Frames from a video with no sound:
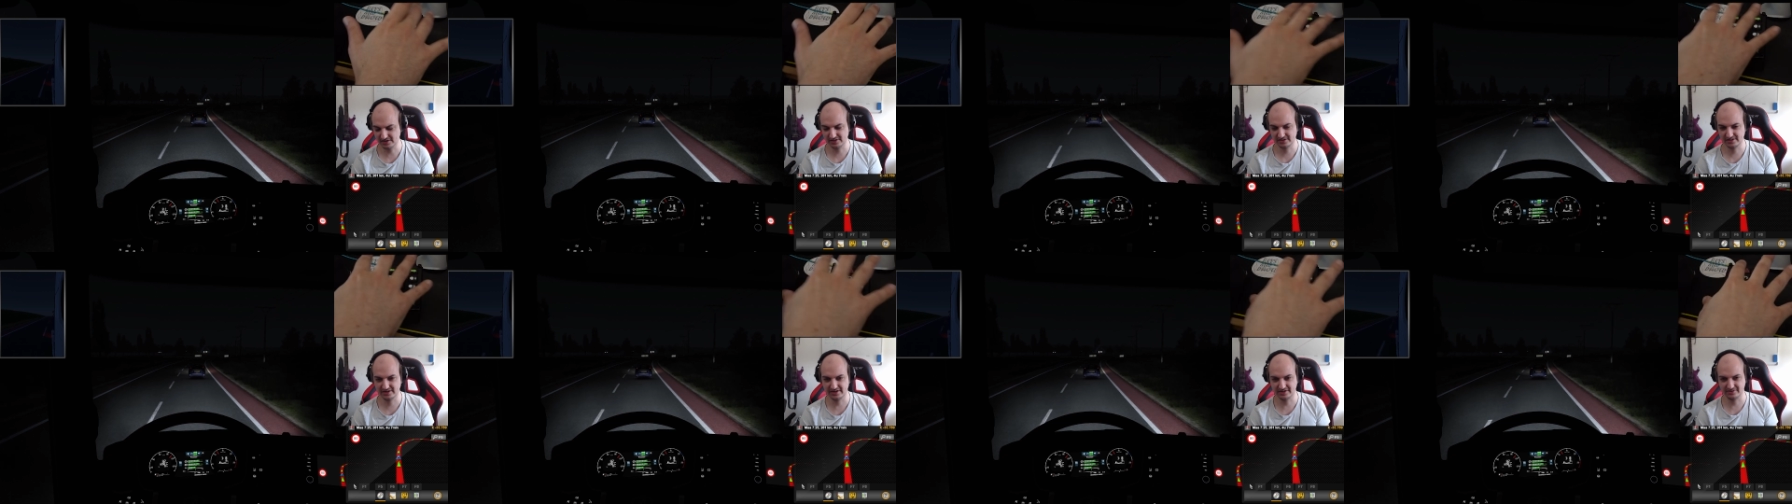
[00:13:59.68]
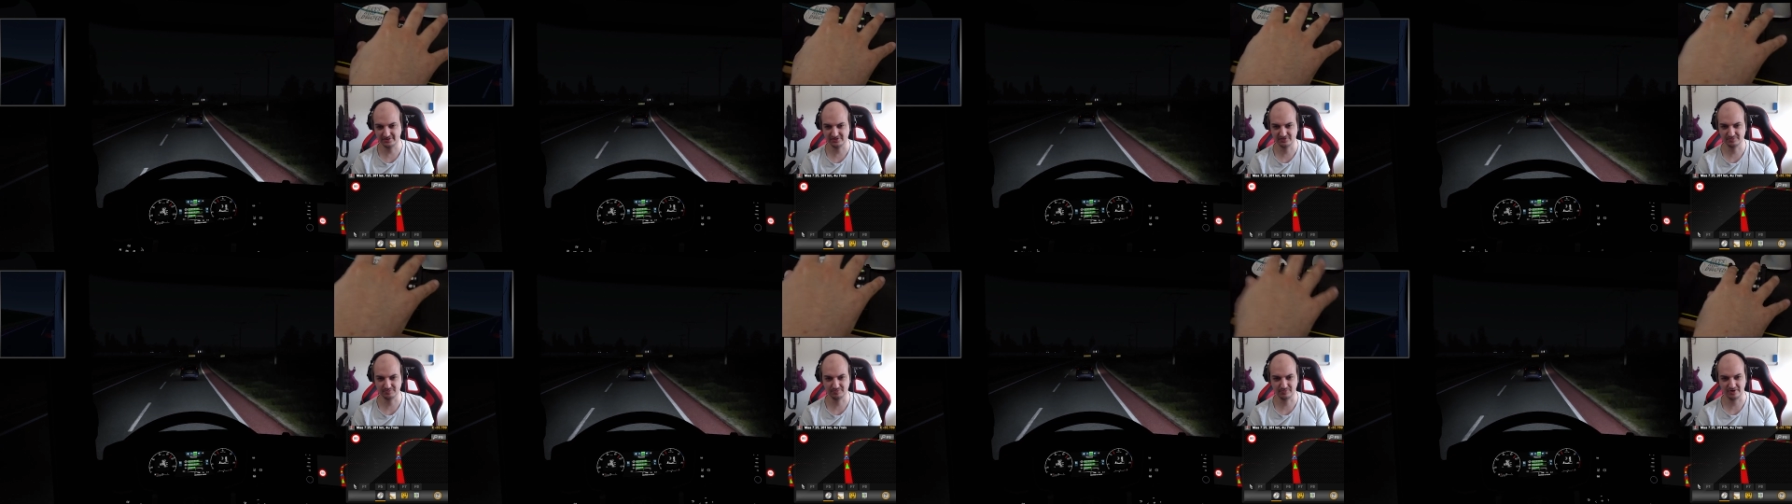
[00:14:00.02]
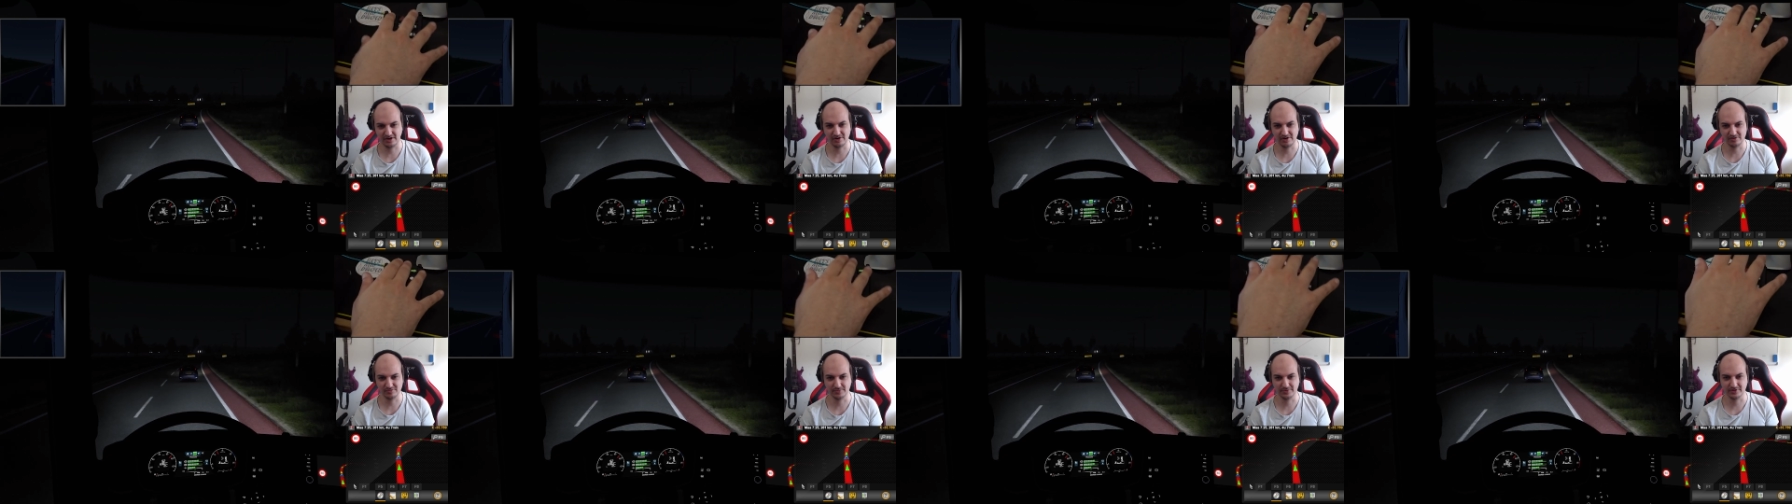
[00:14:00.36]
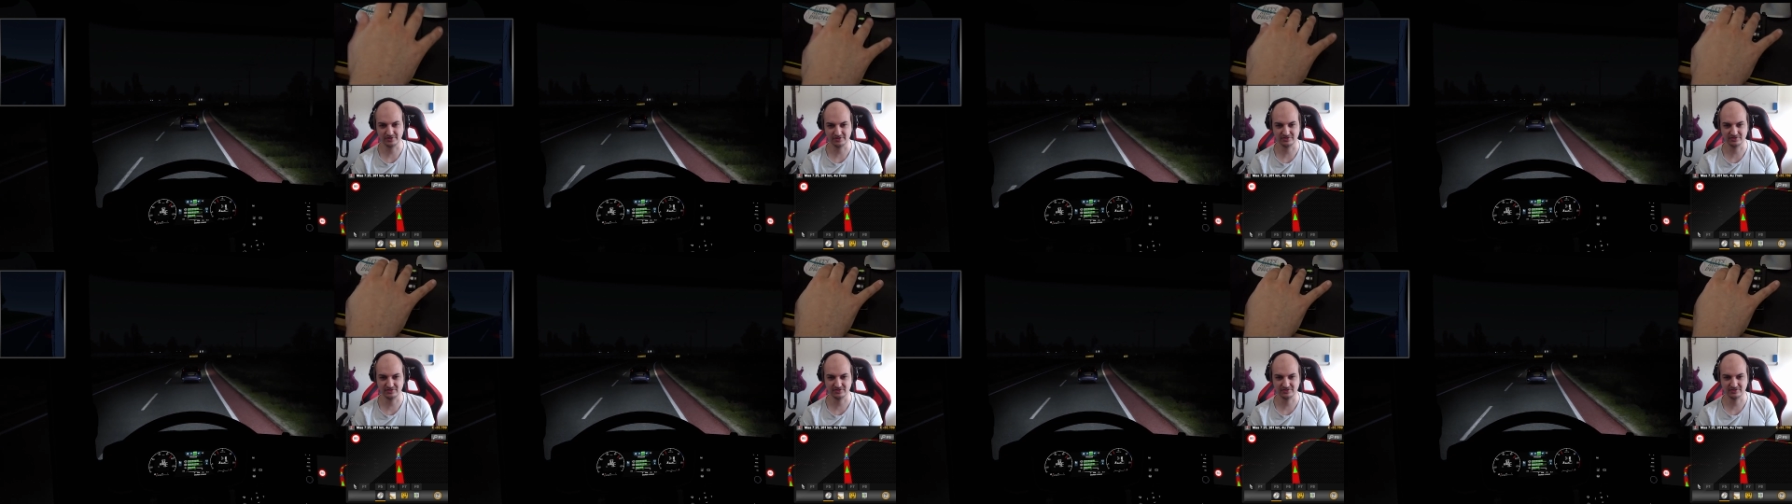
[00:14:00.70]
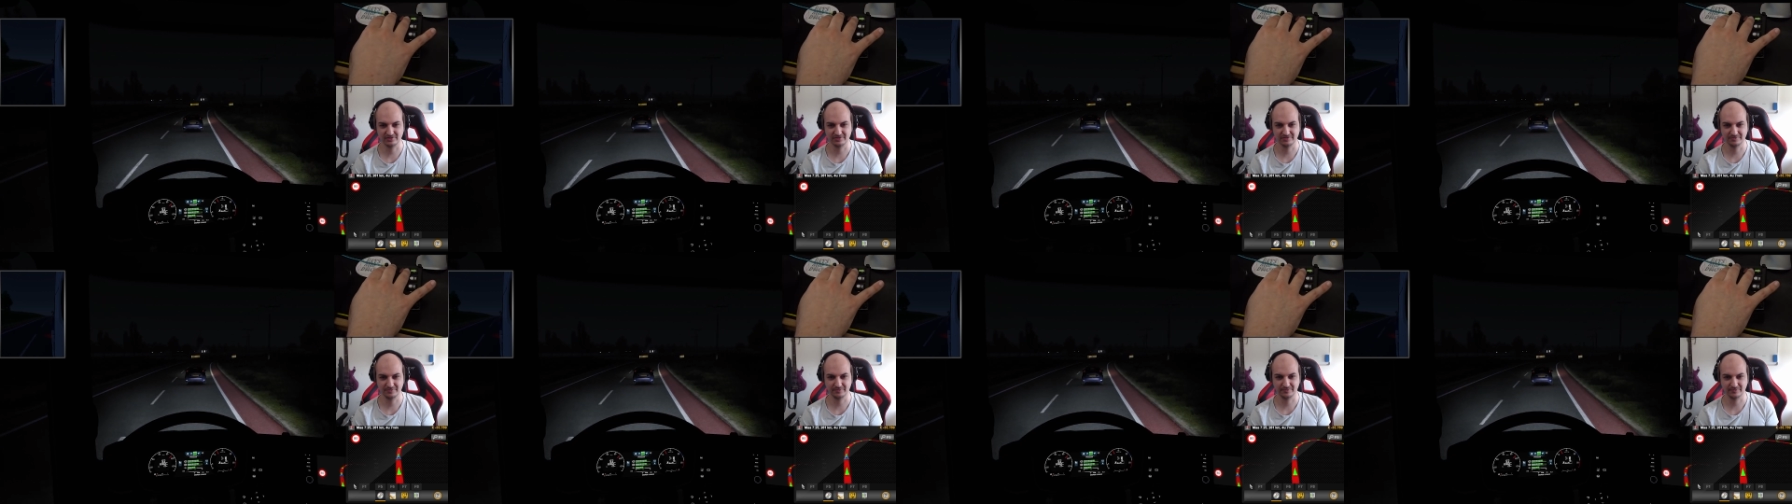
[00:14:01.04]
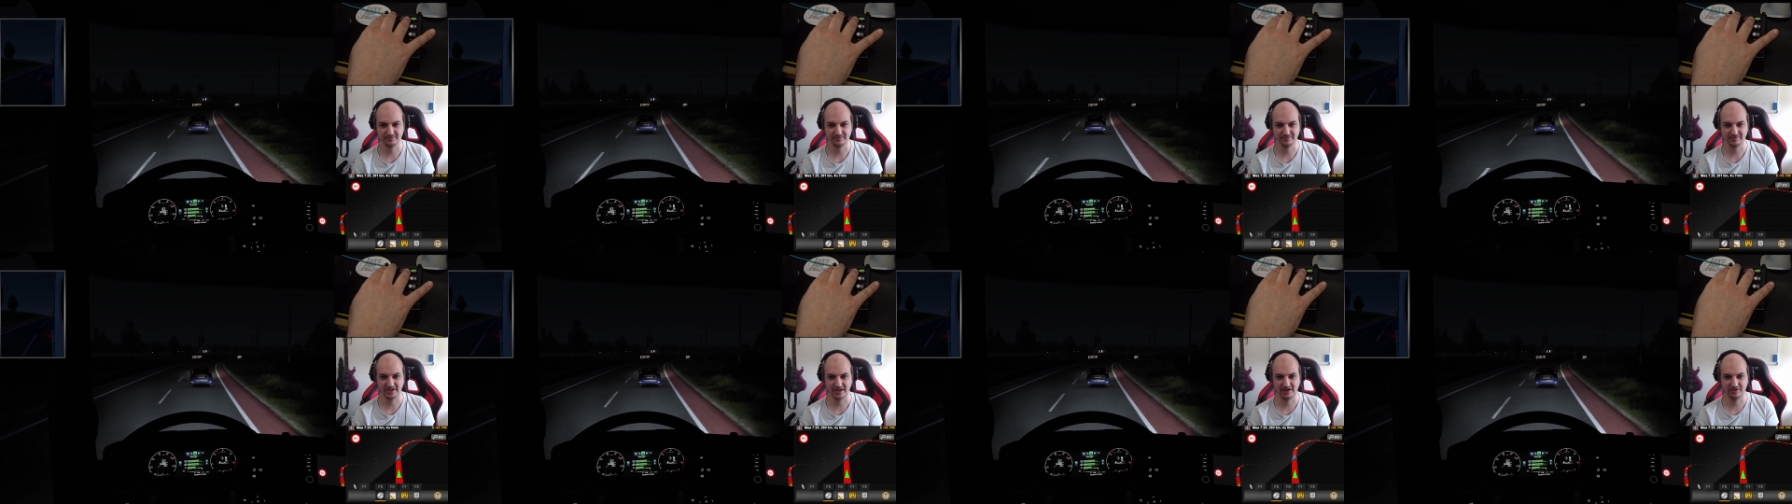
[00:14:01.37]
in there is brown because
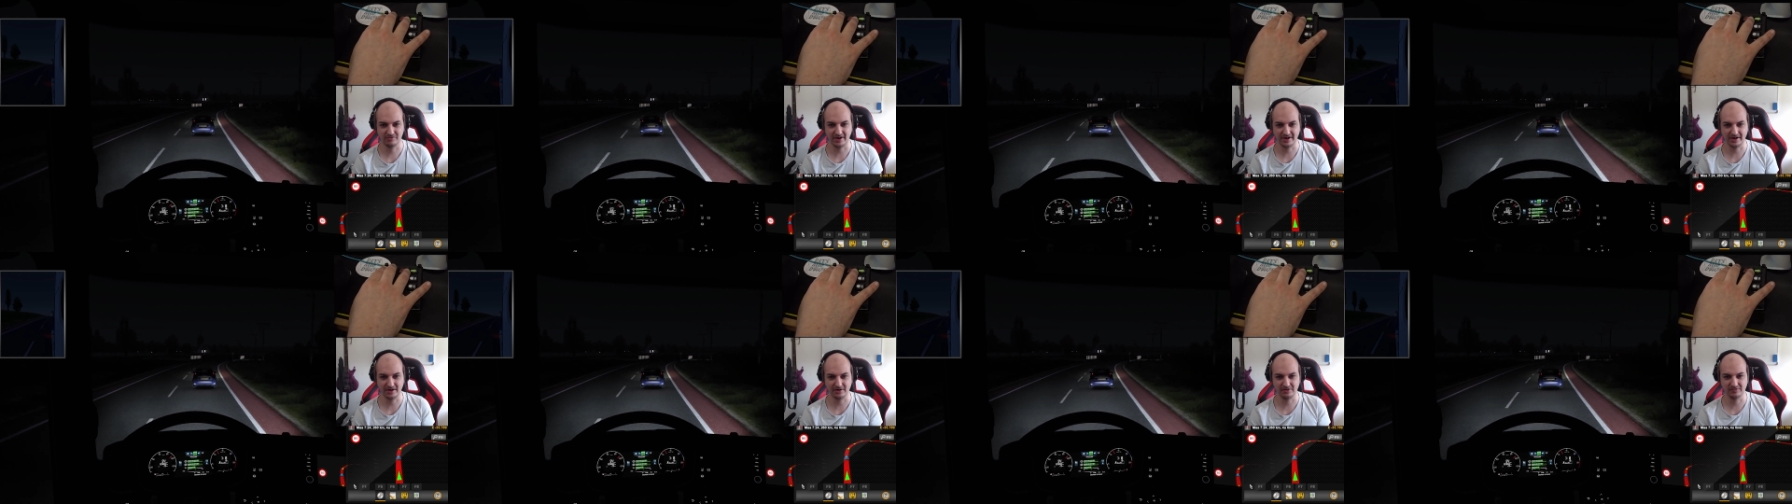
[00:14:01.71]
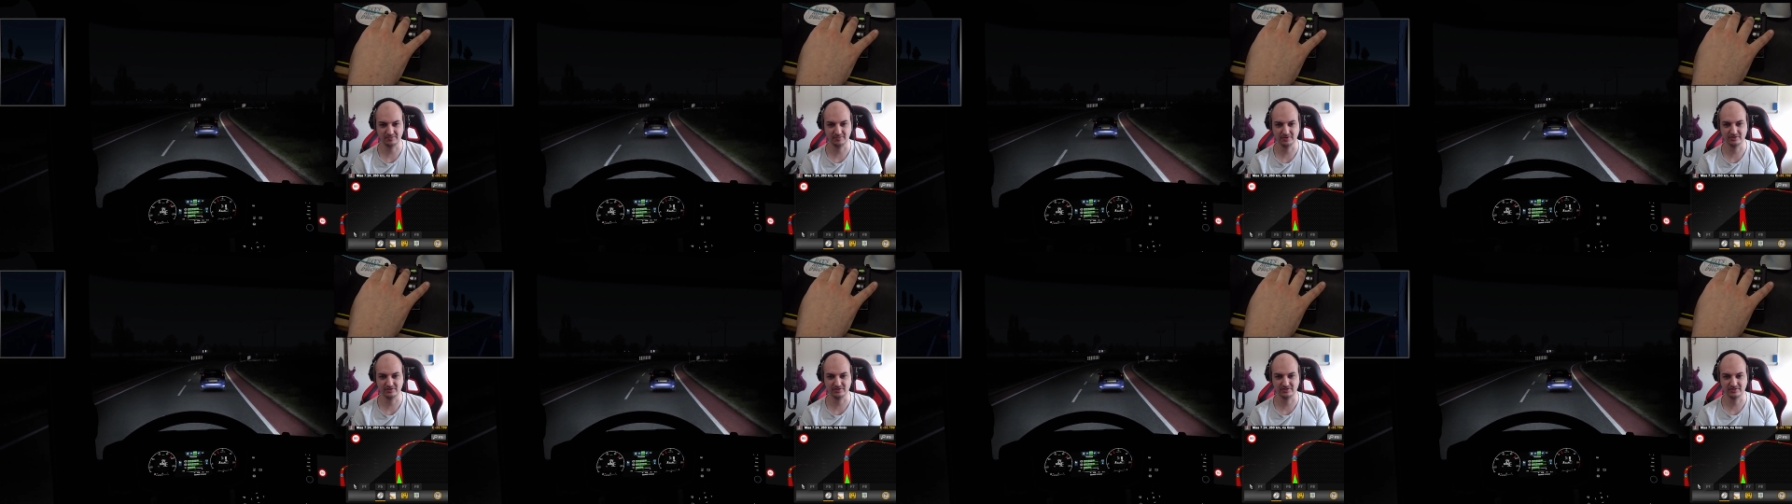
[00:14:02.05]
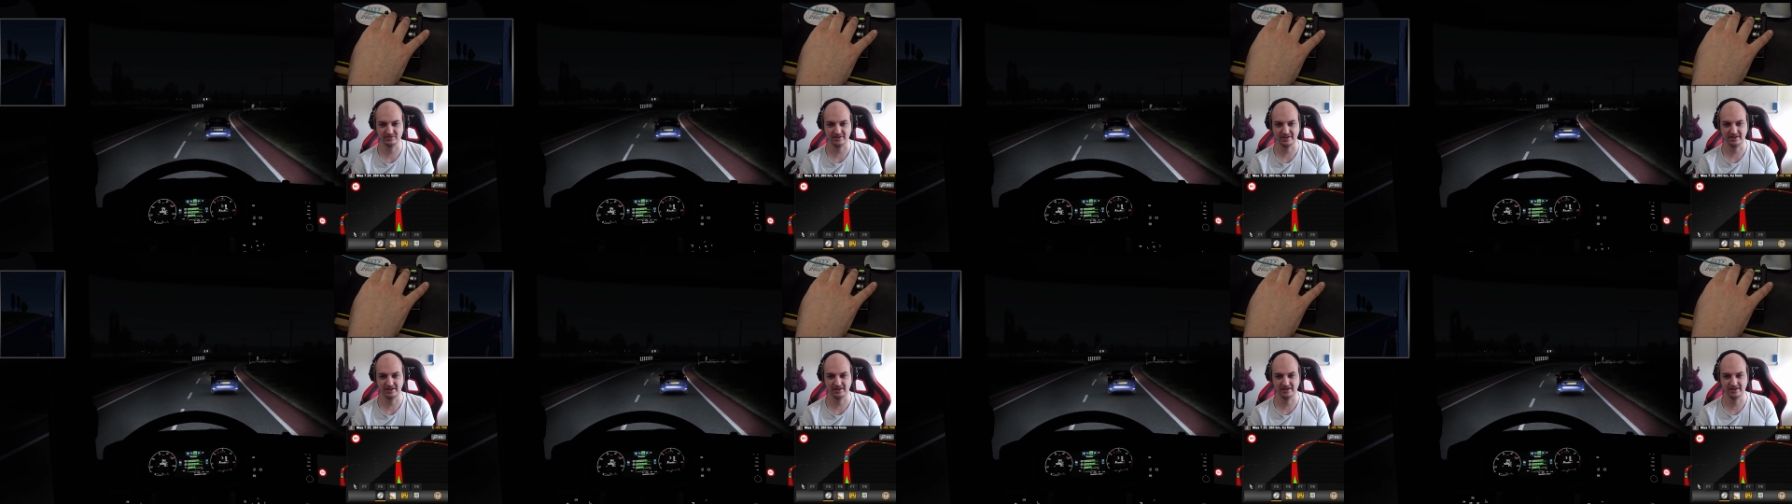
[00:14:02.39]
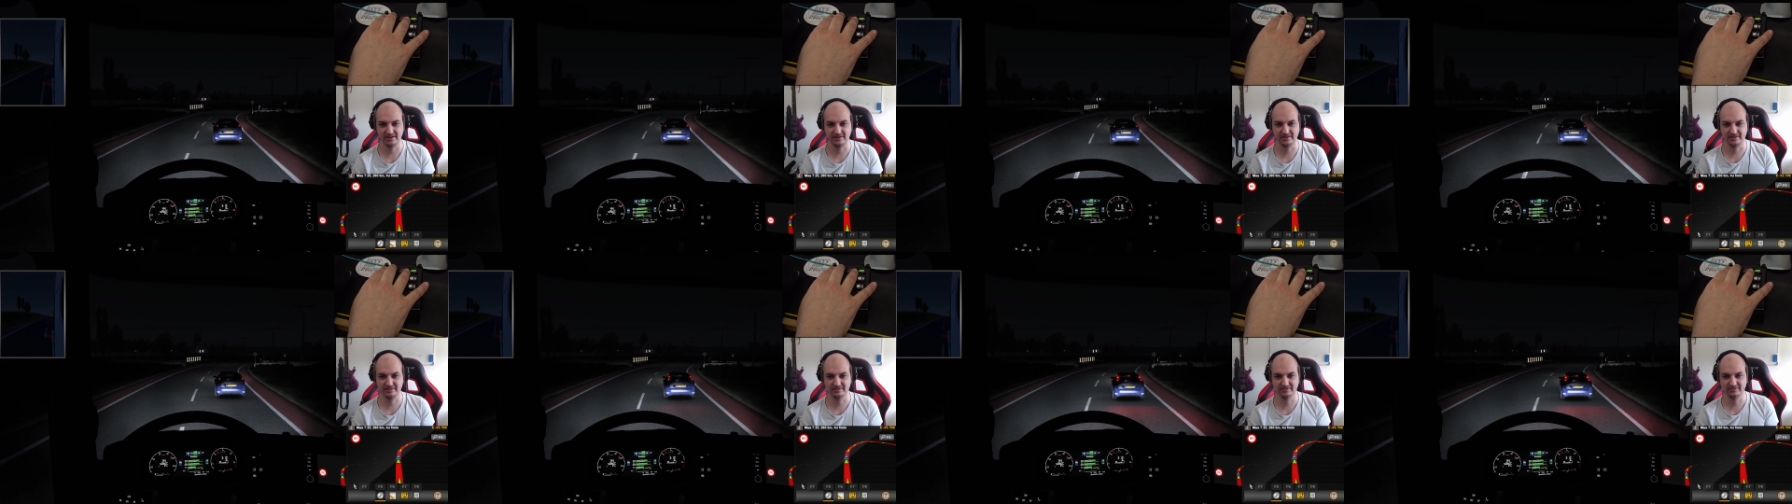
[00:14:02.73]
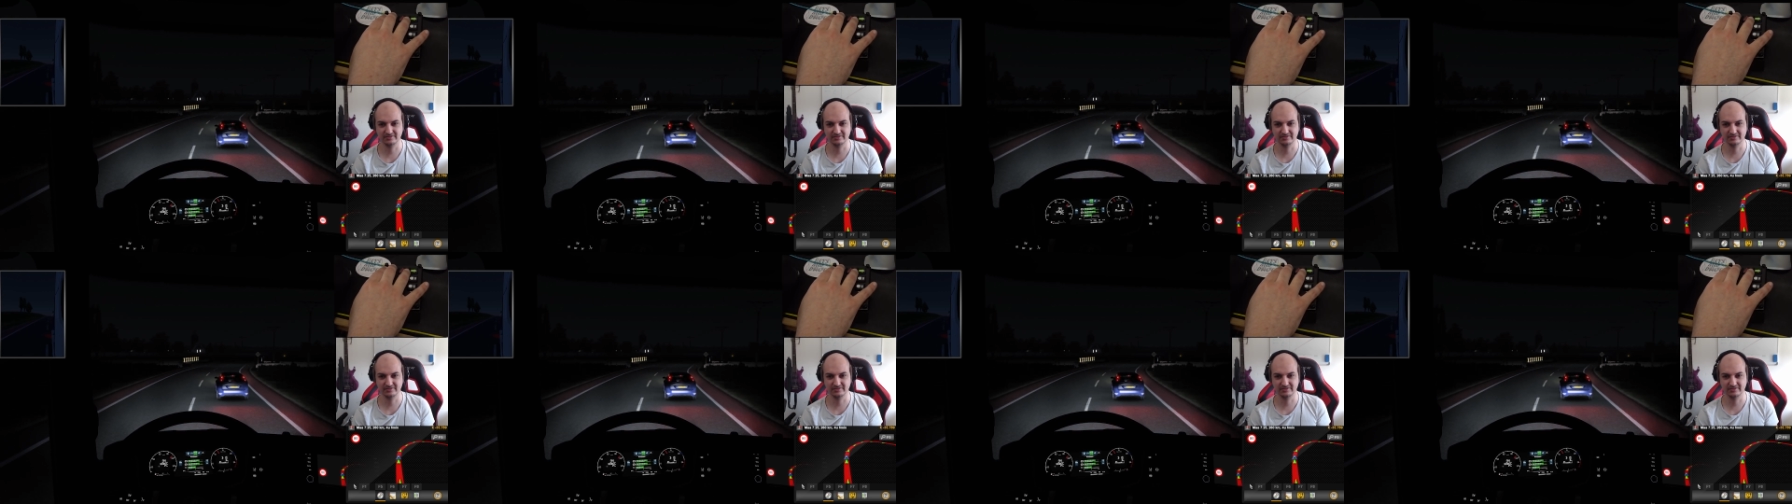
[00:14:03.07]
I ran out of blues and I